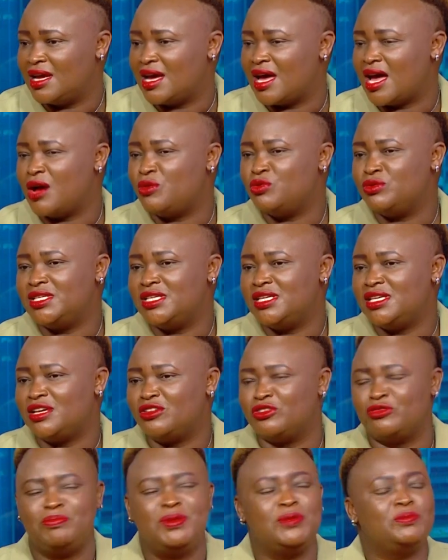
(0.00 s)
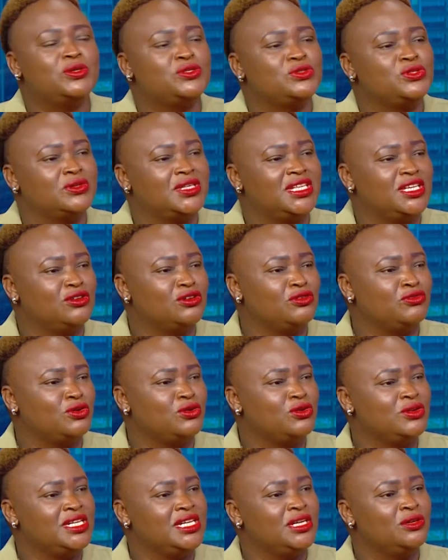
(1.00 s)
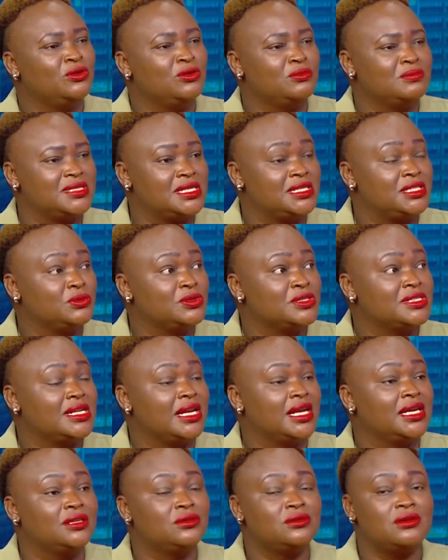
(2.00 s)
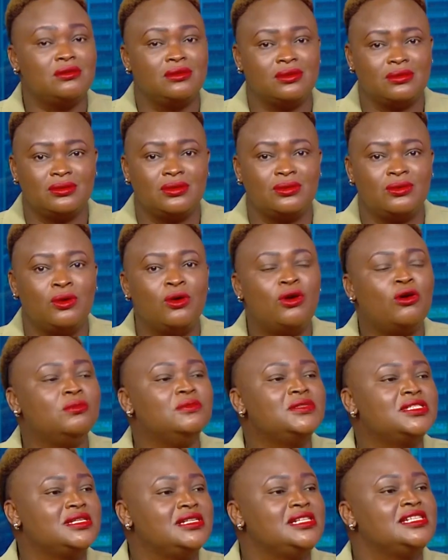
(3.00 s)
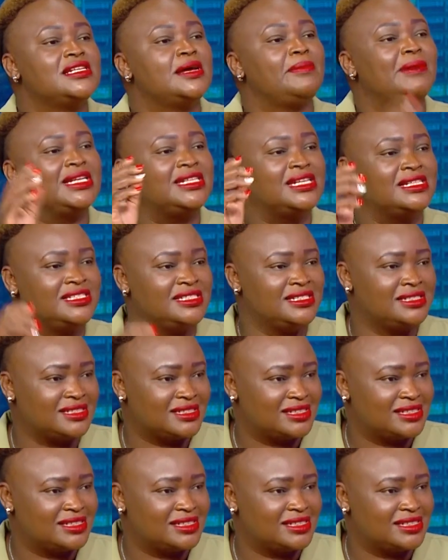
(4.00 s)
I would hear of people talking of owning home that was like, no, homes ni za matajiri.